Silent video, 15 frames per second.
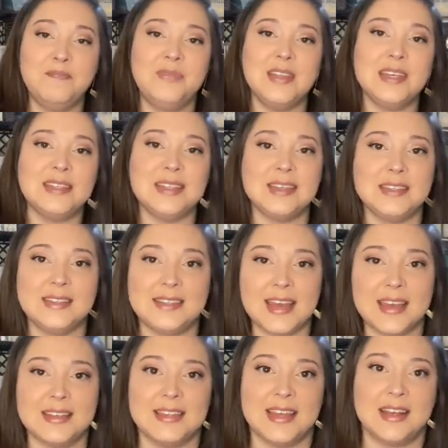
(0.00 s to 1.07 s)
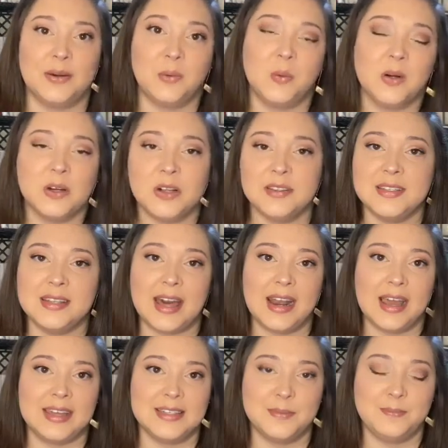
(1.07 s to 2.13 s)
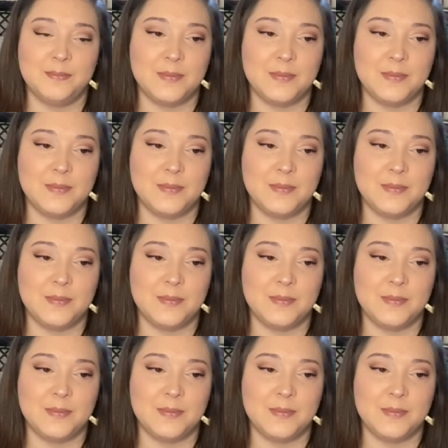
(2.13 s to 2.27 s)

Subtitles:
this is set in a world that has